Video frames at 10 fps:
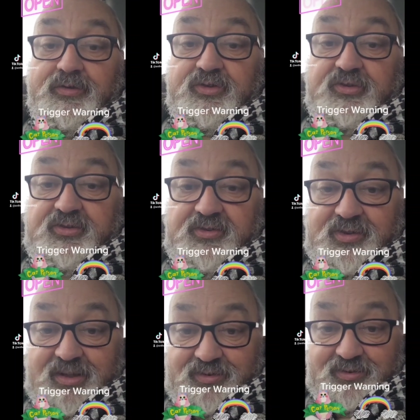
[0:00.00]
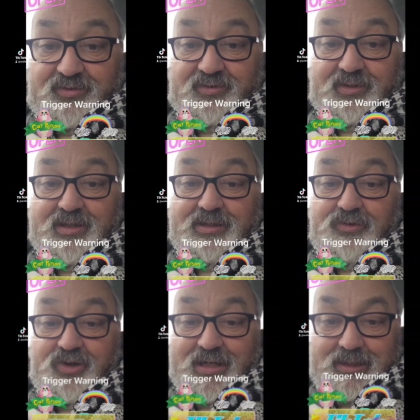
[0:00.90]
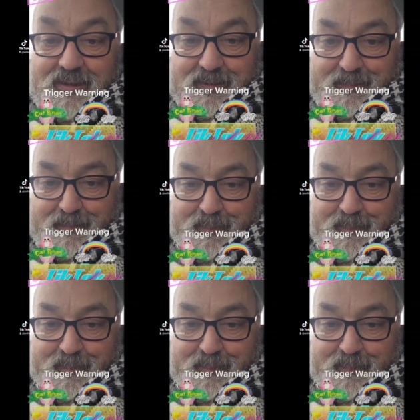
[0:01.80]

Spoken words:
cisgender.